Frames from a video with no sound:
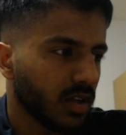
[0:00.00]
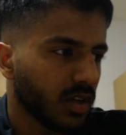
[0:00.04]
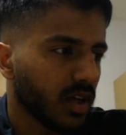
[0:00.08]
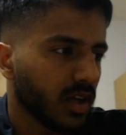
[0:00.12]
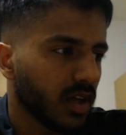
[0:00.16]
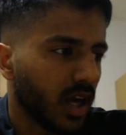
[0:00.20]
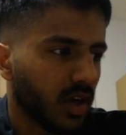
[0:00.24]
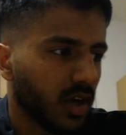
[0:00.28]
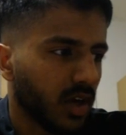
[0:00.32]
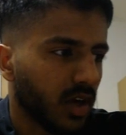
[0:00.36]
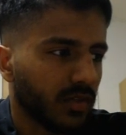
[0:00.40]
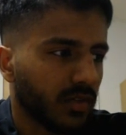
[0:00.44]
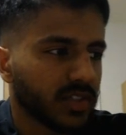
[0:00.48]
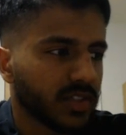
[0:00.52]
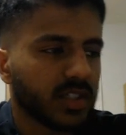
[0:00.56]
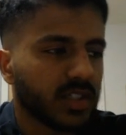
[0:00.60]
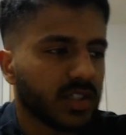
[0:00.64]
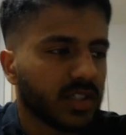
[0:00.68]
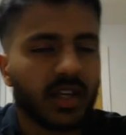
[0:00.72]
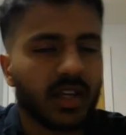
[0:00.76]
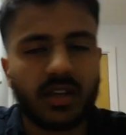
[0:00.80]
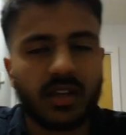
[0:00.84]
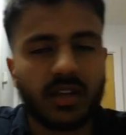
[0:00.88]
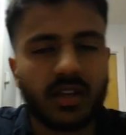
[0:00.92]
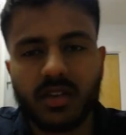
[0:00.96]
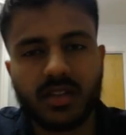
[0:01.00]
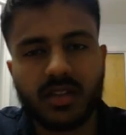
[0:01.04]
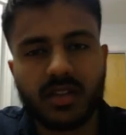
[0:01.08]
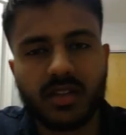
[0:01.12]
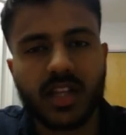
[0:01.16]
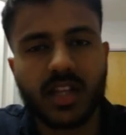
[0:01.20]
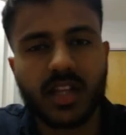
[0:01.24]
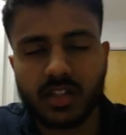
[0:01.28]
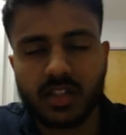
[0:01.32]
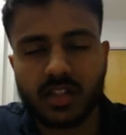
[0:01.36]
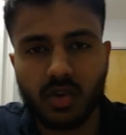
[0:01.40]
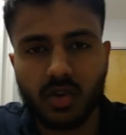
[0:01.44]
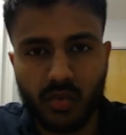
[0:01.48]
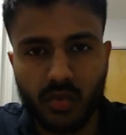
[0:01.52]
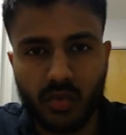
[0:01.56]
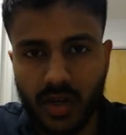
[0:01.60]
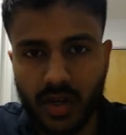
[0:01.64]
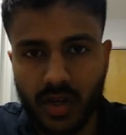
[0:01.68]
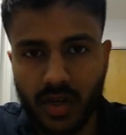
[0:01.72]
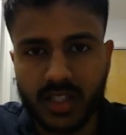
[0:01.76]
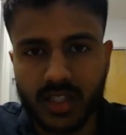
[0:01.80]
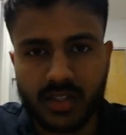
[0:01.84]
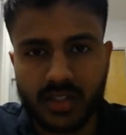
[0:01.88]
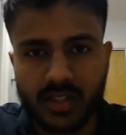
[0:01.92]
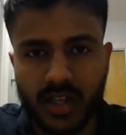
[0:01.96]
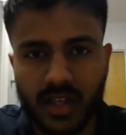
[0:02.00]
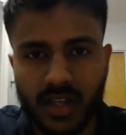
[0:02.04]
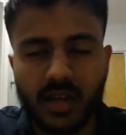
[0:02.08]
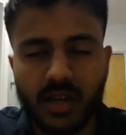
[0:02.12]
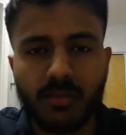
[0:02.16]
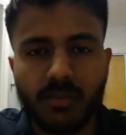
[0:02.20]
And obviously, that's not realistic,